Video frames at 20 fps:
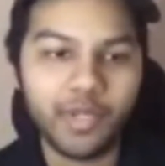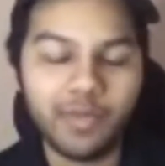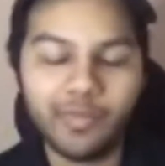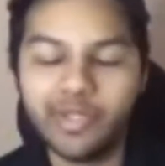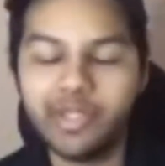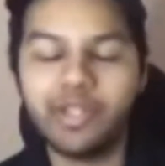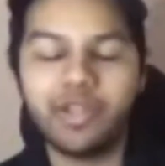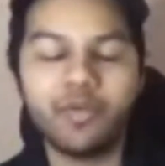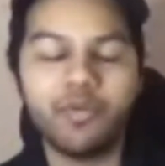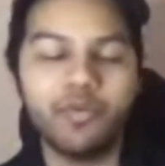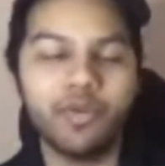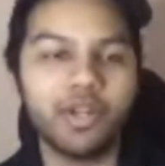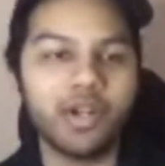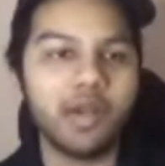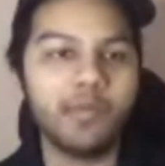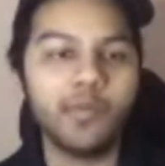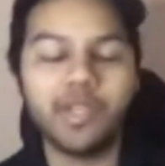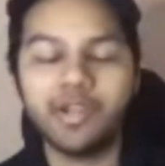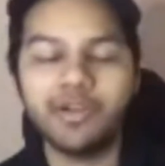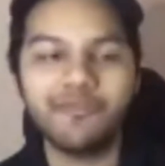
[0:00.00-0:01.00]
people who are
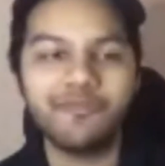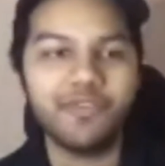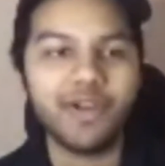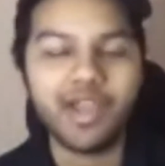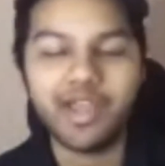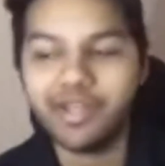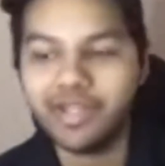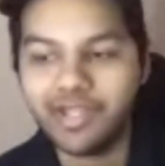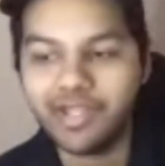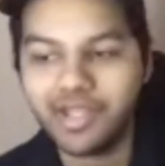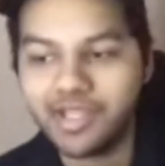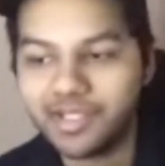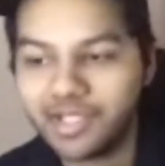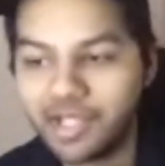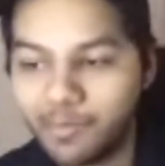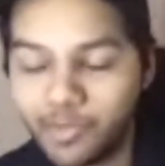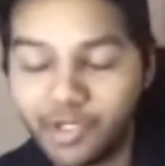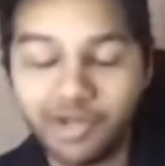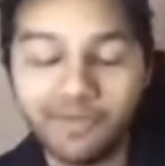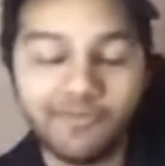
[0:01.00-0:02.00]
coming here for ideas,
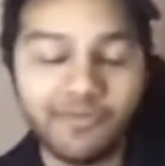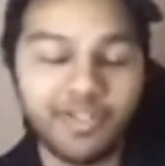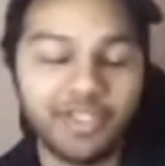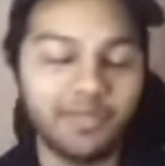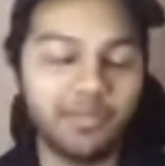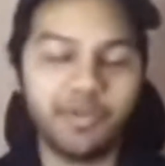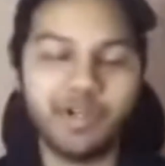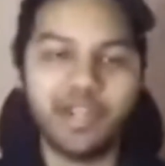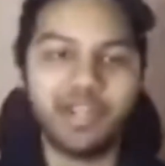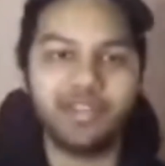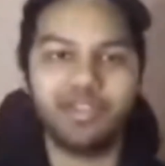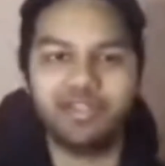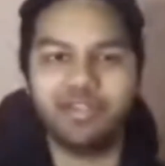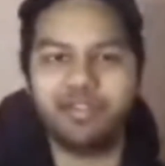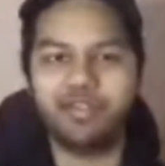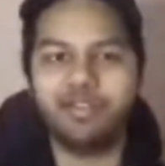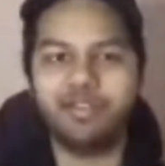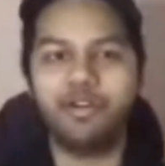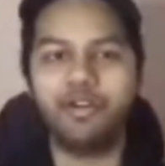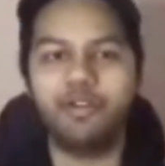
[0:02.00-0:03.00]
coming here for
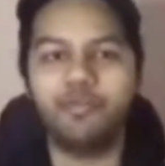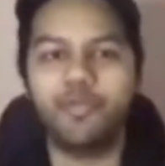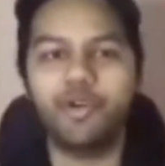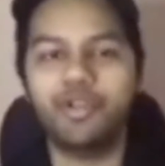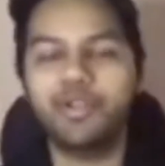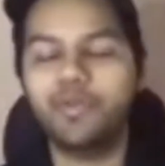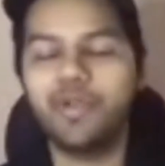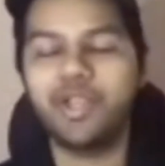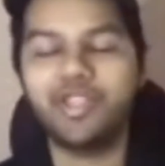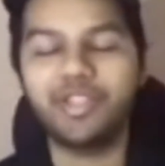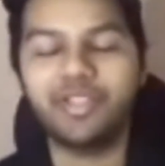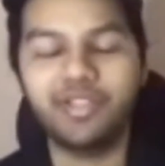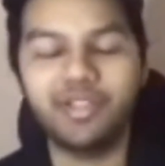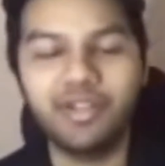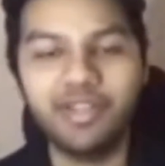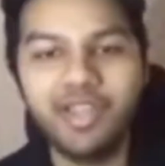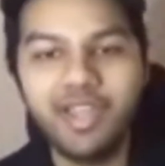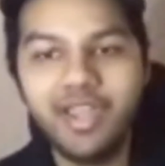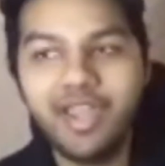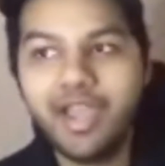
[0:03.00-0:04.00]
inspiration or
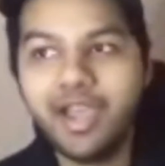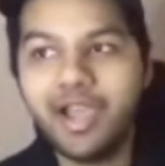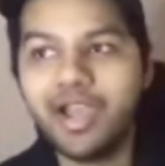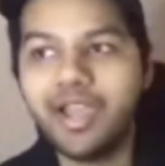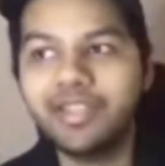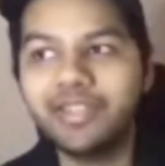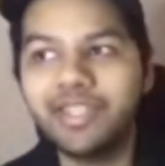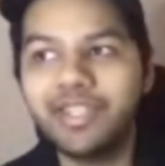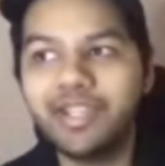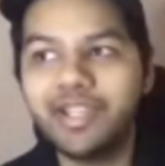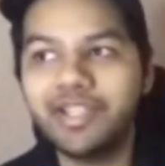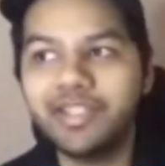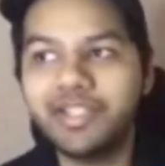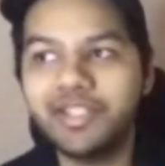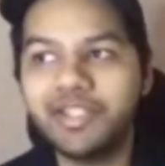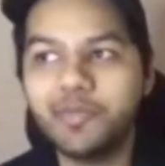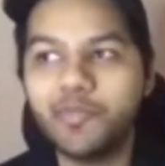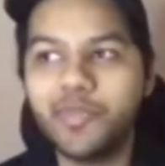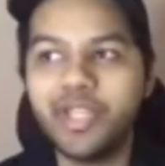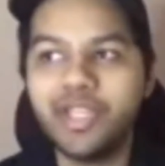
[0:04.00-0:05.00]
motivation. I think
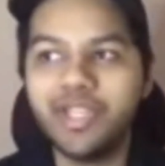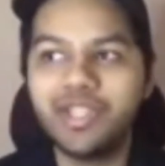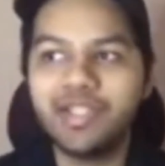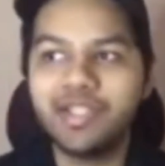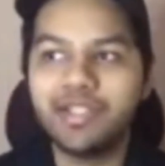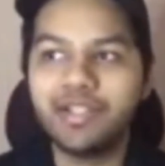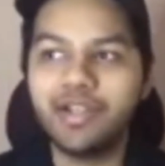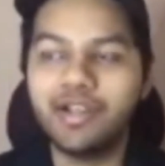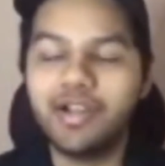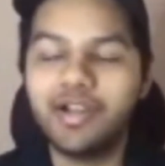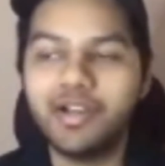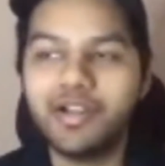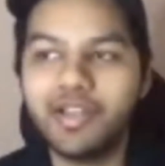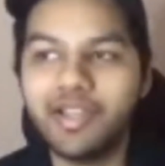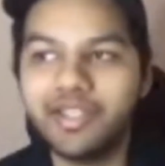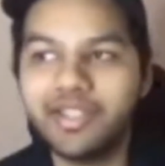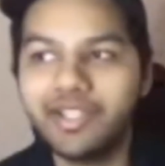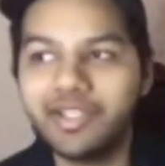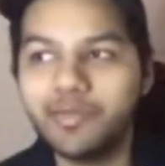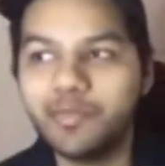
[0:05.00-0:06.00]
the
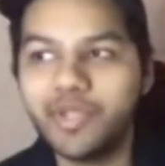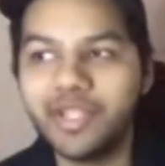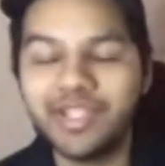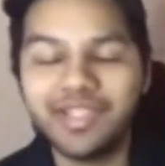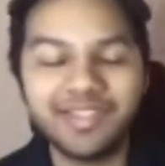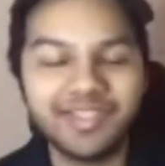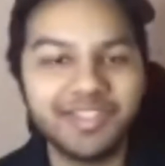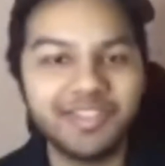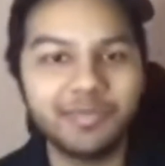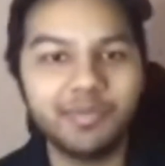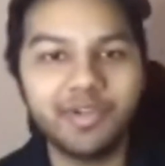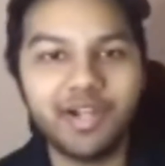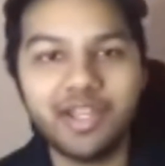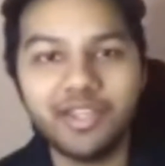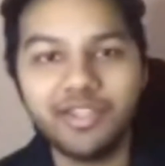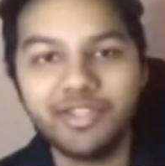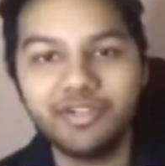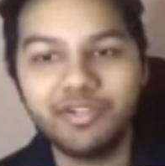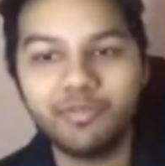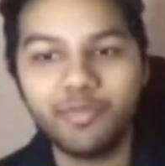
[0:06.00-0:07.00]
biggest
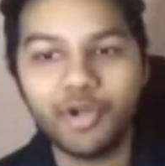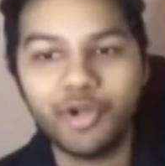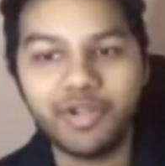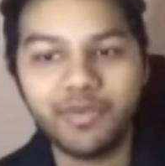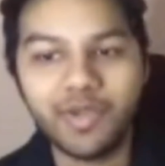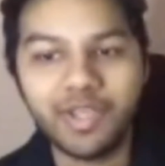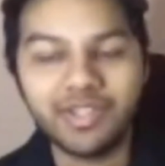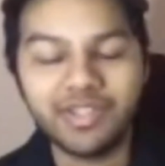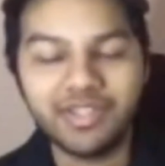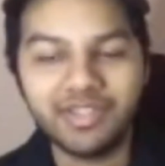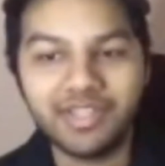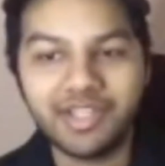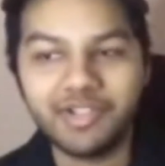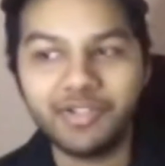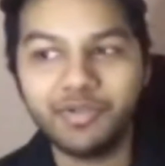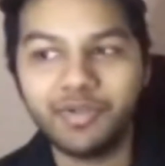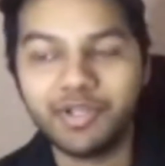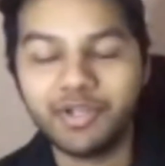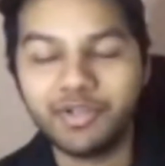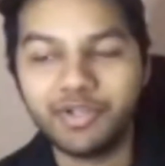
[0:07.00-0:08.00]
inspiration or motivation that
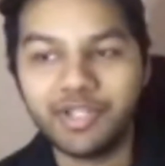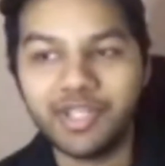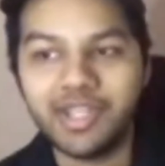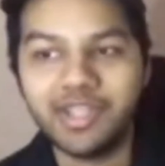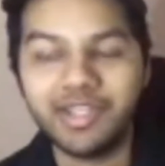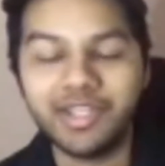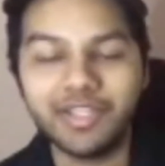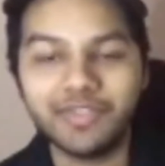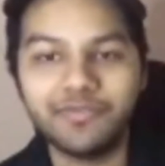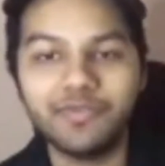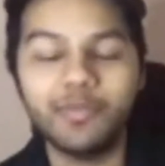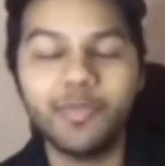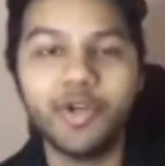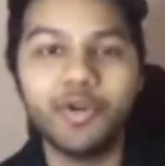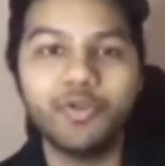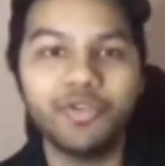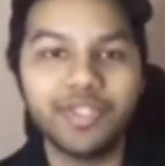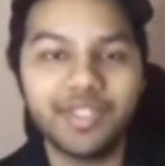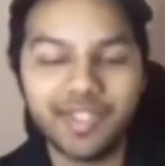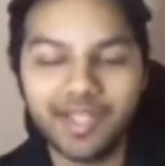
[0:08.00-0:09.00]
you can take is from
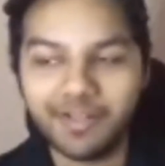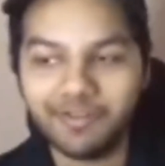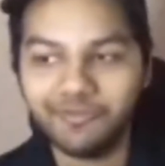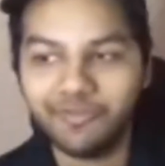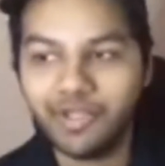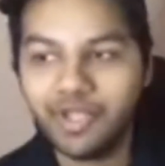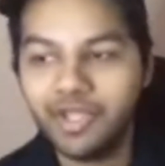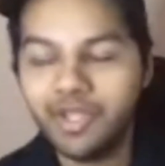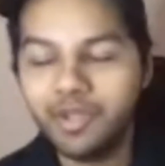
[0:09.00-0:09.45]
your own self.